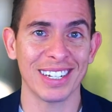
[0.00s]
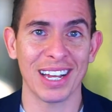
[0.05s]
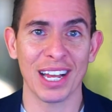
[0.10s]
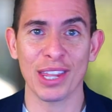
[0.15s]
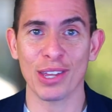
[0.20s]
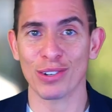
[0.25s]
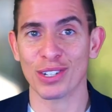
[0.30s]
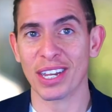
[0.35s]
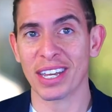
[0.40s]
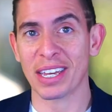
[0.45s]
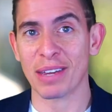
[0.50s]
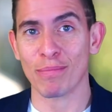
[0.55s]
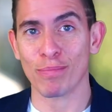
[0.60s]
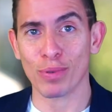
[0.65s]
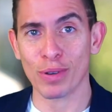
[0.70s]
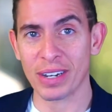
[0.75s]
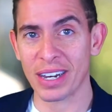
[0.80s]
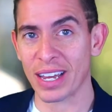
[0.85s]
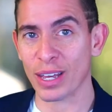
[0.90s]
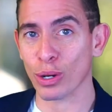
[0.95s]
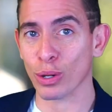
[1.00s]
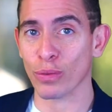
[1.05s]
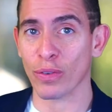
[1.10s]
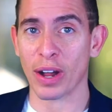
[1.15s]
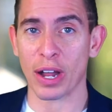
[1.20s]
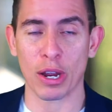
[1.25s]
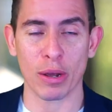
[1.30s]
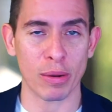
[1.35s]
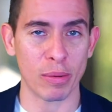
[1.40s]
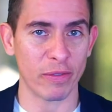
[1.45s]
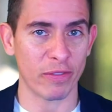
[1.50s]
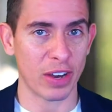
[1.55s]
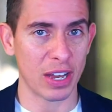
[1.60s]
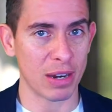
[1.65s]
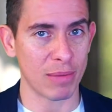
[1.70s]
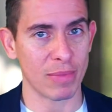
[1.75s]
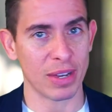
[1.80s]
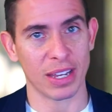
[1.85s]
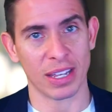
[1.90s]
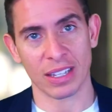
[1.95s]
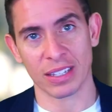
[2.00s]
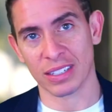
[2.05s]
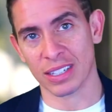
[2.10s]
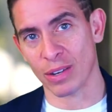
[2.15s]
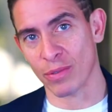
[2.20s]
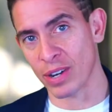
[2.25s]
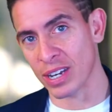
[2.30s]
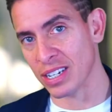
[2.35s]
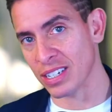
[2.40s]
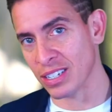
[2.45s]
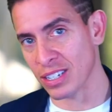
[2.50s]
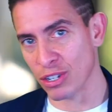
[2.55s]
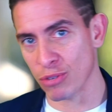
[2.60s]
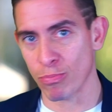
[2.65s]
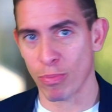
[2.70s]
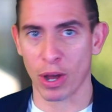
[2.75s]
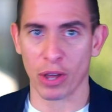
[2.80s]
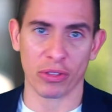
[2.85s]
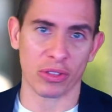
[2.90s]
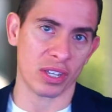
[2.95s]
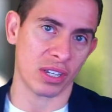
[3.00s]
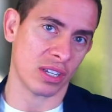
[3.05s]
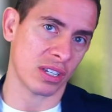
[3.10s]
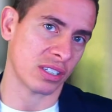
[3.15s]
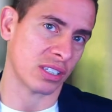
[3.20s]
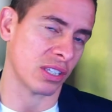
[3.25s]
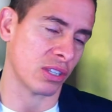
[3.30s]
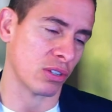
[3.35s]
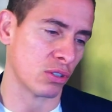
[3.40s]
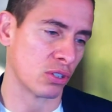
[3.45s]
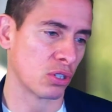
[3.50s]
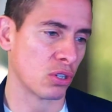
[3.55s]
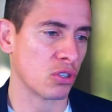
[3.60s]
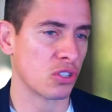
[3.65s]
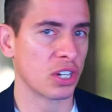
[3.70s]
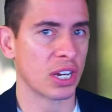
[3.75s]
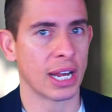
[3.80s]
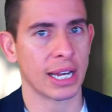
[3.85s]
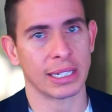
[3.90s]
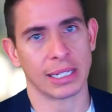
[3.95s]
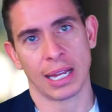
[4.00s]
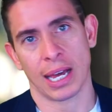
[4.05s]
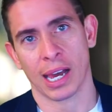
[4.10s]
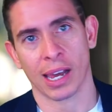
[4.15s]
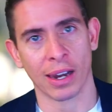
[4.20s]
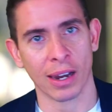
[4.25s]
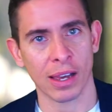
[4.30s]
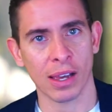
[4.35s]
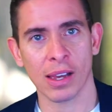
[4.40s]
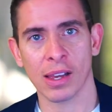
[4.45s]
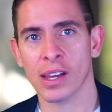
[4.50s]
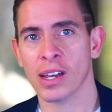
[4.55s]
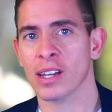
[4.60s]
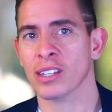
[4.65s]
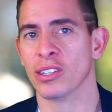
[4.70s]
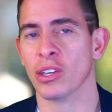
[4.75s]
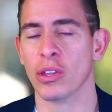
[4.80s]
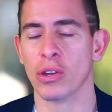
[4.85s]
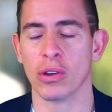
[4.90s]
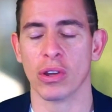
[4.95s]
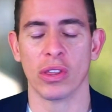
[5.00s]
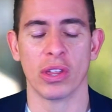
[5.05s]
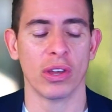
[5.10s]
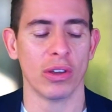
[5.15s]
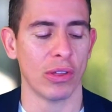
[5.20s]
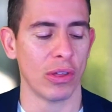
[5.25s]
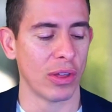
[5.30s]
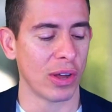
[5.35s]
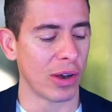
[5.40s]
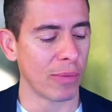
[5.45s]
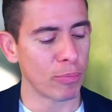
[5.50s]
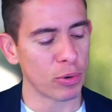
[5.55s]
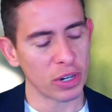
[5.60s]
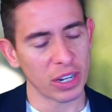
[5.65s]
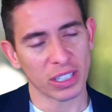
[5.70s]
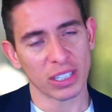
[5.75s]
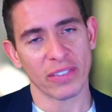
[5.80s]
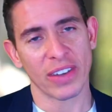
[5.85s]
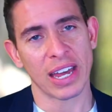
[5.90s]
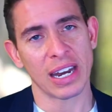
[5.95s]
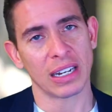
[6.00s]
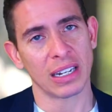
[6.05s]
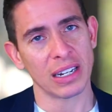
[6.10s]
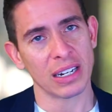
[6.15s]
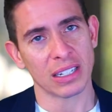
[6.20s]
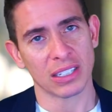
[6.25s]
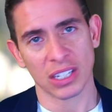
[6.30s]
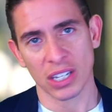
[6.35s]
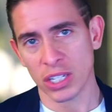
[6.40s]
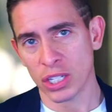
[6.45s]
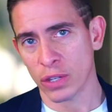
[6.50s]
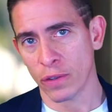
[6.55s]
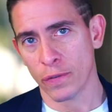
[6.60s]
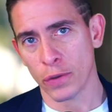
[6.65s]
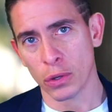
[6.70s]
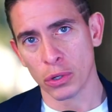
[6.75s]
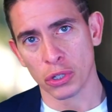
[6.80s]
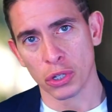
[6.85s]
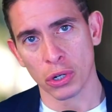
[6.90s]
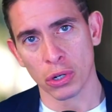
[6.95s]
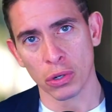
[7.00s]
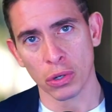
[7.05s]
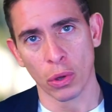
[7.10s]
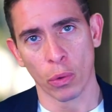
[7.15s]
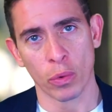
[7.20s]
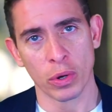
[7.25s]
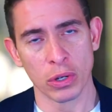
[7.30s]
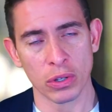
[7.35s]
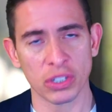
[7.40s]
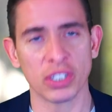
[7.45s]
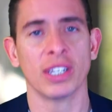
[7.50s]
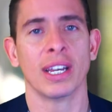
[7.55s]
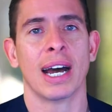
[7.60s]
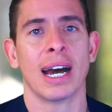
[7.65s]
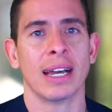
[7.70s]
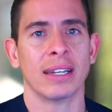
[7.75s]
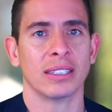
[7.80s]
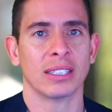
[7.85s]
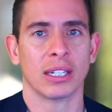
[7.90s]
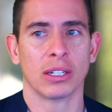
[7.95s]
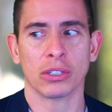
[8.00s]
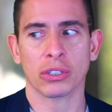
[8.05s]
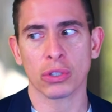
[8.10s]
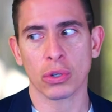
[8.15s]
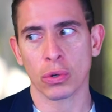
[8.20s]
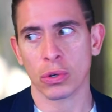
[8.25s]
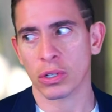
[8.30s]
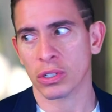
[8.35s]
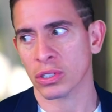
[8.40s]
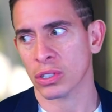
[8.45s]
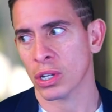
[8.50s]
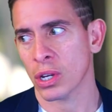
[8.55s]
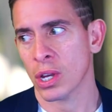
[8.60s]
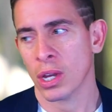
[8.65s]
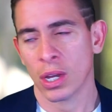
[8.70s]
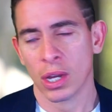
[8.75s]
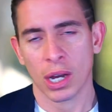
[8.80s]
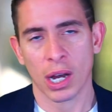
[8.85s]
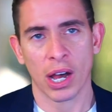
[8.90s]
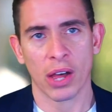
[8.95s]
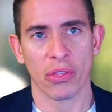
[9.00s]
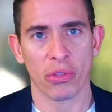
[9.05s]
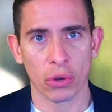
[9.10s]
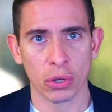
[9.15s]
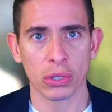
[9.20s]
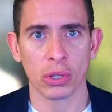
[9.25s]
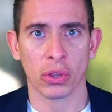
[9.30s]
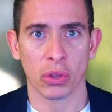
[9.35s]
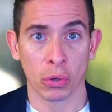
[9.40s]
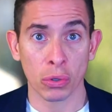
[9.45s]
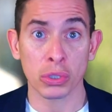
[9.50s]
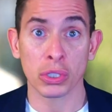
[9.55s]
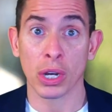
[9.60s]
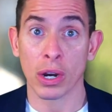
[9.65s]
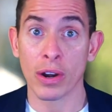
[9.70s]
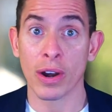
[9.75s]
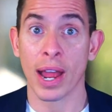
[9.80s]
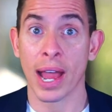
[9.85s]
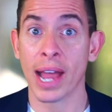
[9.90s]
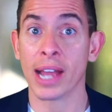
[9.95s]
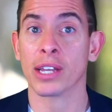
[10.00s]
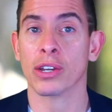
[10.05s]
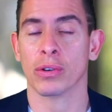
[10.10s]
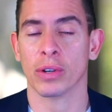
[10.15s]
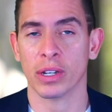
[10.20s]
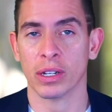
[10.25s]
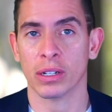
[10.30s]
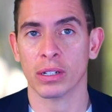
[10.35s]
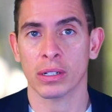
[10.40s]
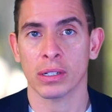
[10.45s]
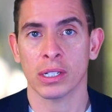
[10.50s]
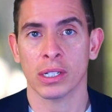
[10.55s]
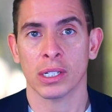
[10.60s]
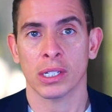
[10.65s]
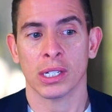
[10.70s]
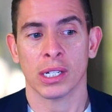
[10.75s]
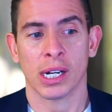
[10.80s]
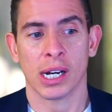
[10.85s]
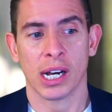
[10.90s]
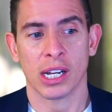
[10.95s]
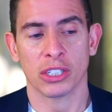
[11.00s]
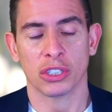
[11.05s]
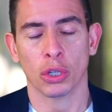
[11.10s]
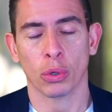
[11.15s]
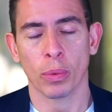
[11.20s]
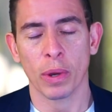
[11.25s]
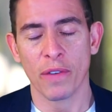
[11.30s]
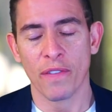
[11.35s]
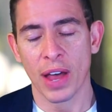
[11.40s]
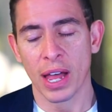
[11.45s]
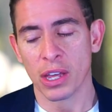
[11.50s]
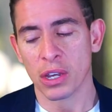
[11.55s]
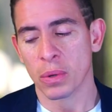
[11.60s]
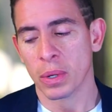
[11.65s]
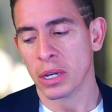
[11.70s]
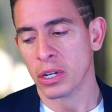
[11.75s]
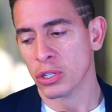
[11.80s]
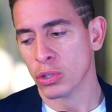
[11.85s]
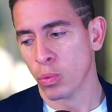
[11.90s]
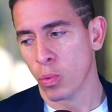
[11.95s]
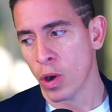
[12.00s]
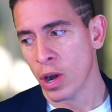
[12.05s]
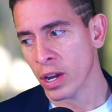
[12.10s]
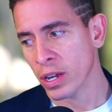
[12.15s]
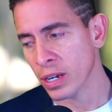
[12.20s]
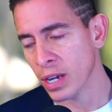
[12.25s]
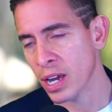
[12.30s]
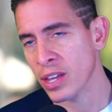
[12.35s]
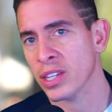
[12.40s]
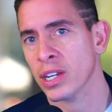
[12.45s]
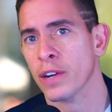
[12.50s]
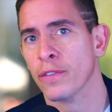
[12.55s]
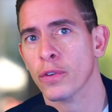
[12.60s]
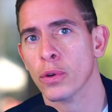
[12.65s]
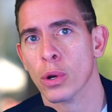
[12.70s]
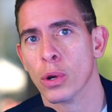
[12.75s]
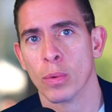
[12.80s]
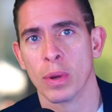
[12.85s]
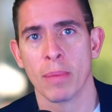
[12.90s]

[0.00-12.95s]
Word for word: they're taking prenatal vitamins, they went and bought this, and they're searching online. So the predictive analytics is the future. When you see high sell scores, those are accurate. So Revaluate is one, and then if you're a